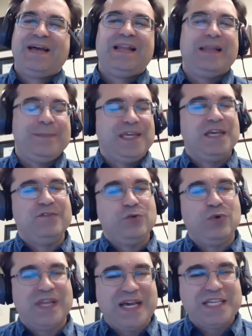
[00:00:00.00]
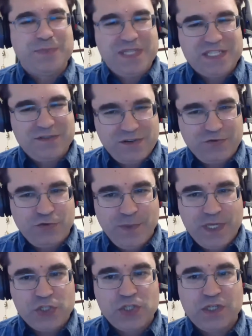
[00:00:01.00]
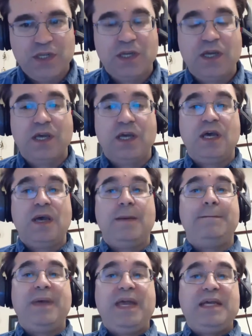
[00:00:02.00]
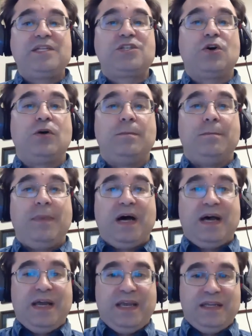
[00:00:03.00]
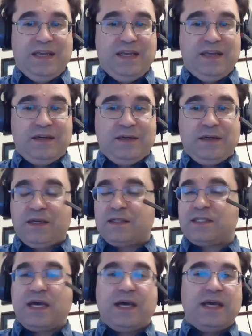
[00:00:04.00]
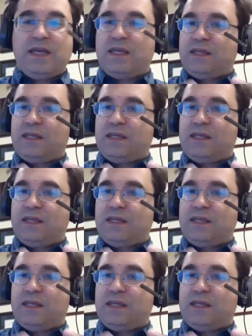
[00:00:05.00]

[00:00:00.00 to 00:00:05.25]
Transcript: Let me give you one last piece of information. Based on my data, because I